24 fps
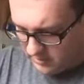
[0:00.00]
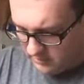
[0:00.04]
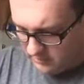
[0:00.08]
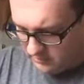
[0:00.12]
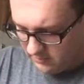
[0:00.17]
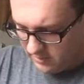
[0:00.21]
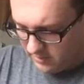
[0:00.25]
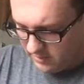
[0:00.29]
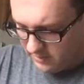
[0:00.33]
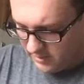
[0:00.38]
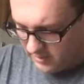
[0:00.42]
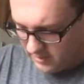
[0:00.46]

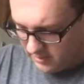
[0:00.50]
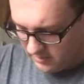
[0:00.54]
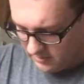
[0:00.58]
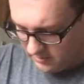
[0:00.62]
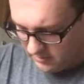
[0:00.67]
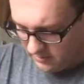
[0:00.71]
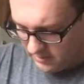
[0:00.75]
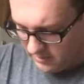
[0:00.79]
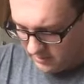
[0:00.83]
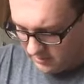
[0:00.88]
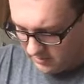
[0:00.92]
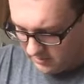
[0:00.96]
rotate it the
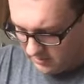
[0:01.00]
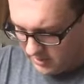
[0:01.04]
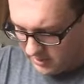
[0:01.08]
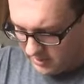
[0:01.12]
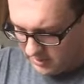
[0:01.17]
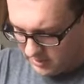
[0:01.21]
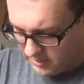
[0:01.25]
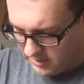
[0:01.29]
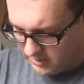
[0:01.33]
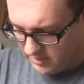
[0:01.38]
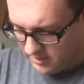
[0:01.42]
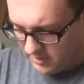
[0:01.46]
right
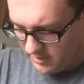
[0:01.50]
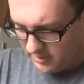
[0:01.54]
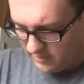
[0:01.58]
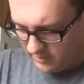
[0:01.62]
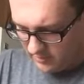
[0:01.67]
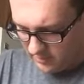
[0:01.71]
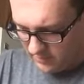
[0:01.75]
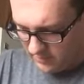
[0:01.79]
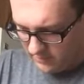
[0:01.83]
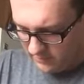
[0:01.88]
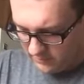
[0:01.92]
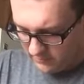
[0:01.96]
direction here,
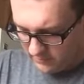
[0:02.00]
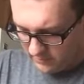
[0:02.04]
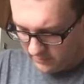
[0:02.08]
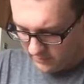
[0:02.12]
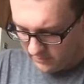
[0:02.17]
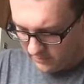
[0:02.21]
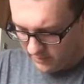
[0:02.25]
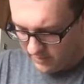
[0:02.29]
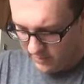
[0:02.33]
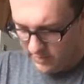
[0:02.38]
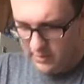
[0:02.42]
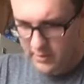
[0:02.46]
pull it
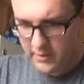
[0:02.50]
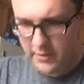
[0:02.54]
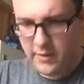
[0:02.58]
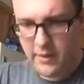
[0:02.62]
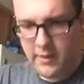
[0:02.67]
forward,